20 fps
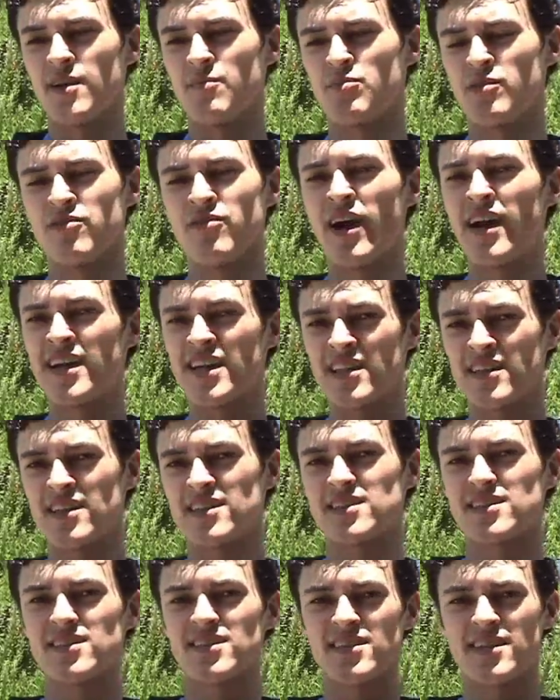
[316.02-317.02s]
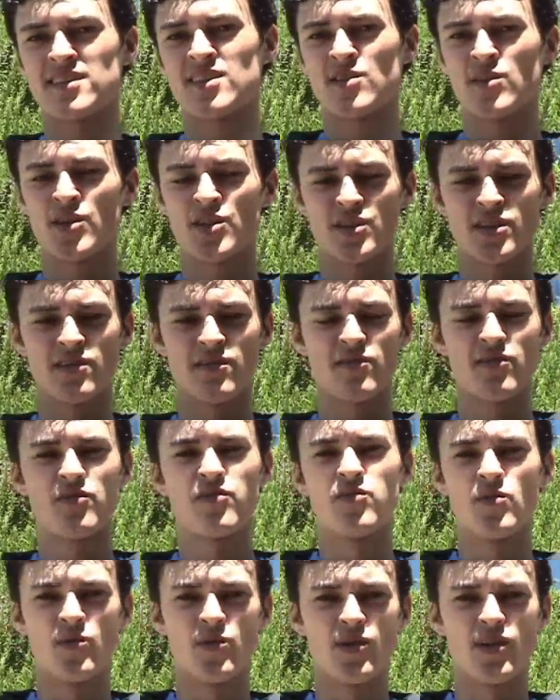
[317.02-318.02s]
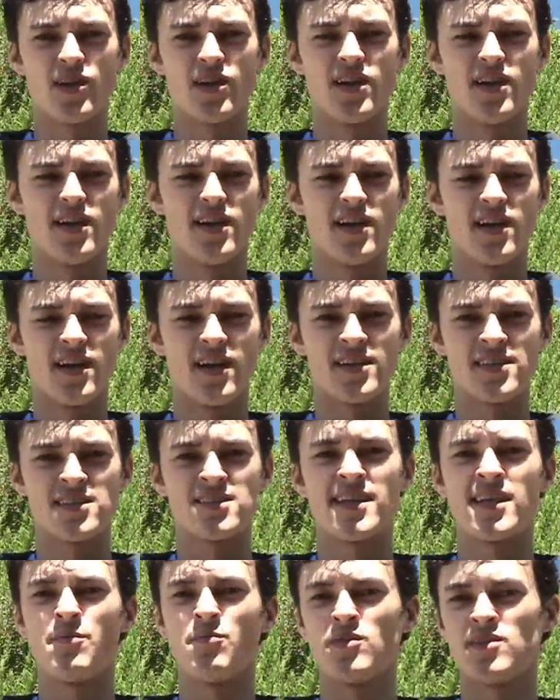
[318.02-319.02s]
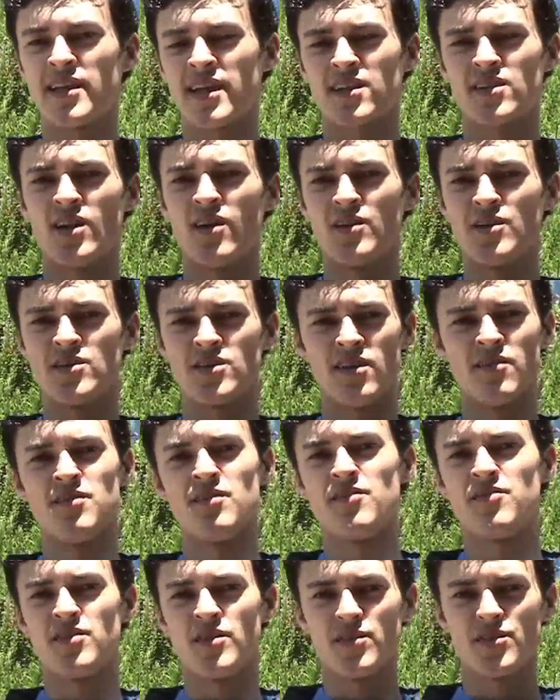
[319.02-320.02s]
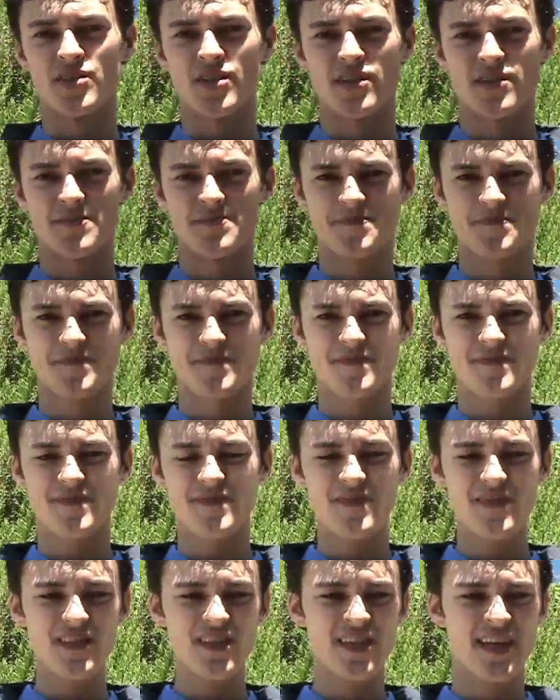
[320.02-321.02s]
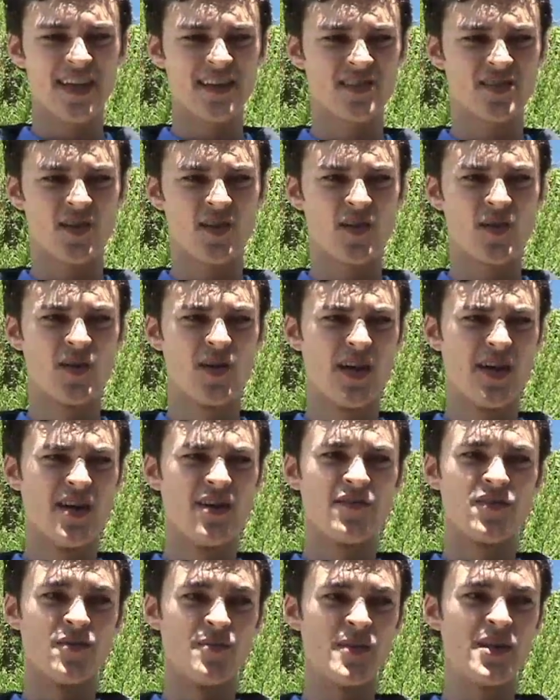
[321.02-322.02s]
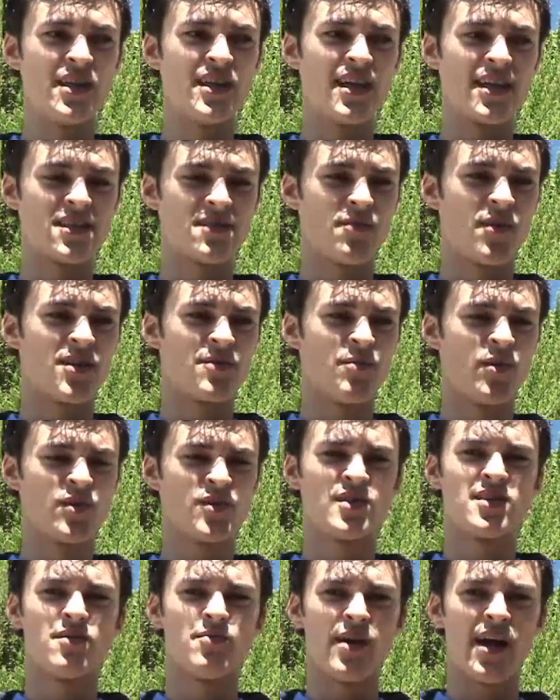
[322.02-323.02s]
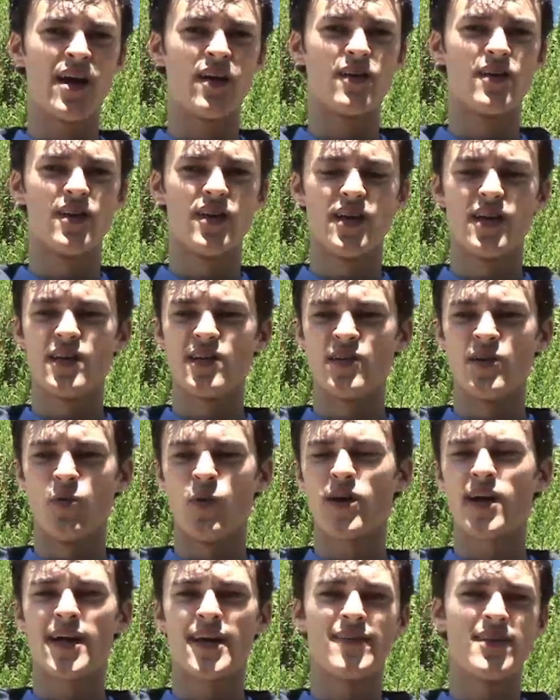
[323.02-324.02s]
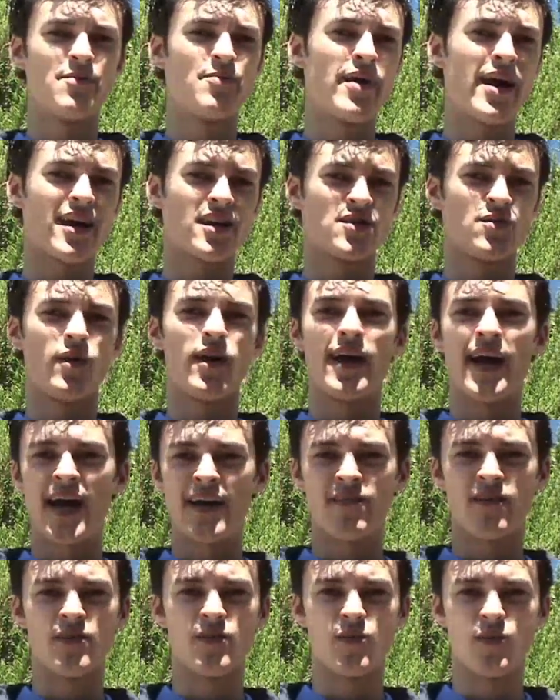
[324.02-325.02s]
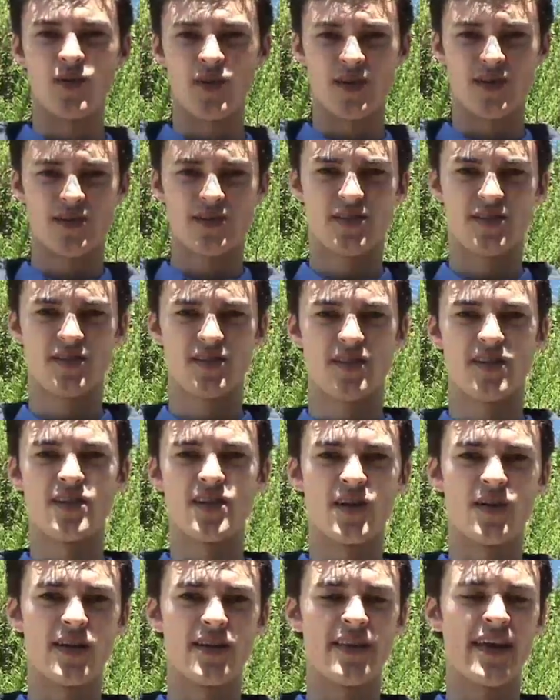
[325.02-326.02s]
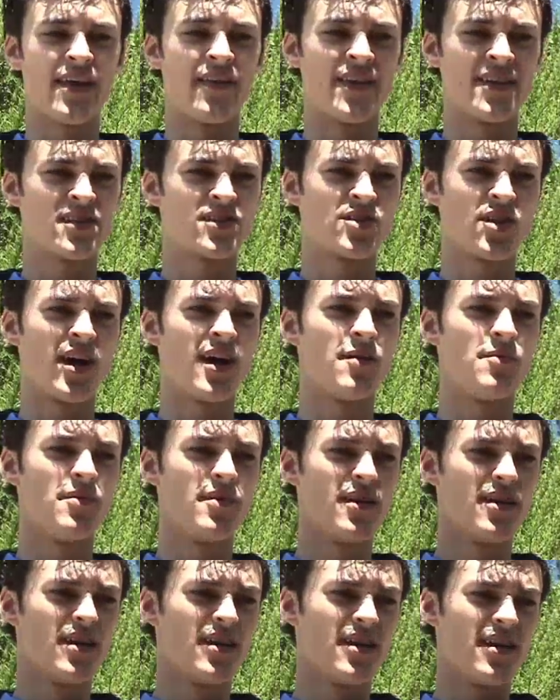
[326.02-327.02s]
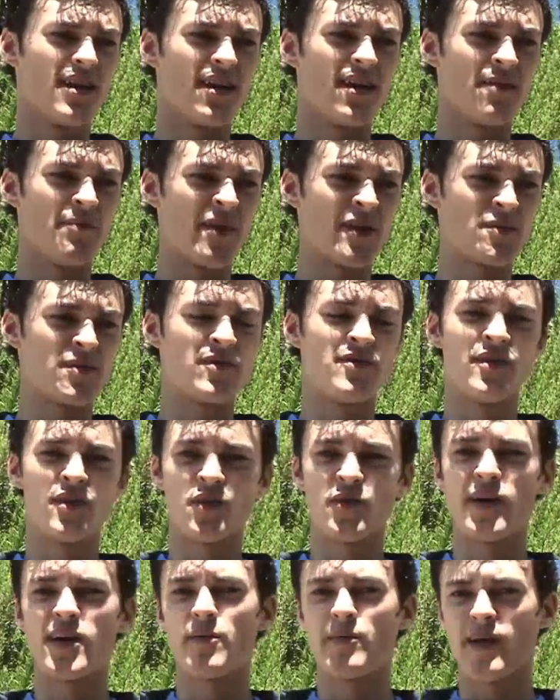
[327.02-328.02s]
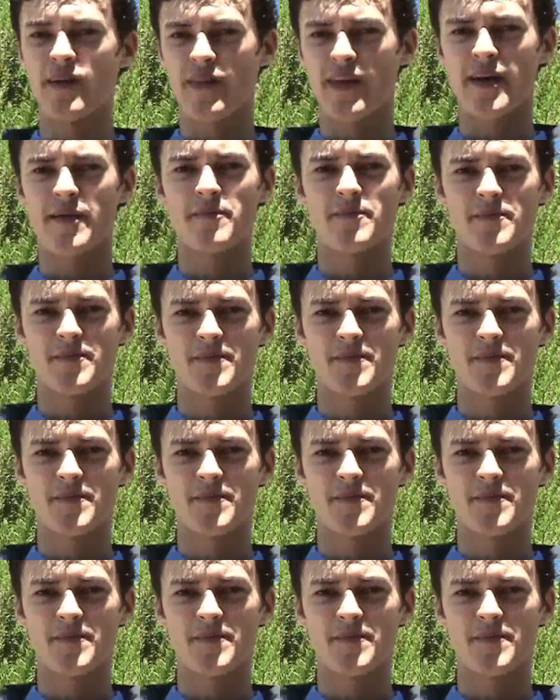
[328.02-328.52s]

providing this cushion for sustainable technologies of the future. And so for me, it's mostly about, what kind of impact do I have on the world, and this job makes me feel great about that.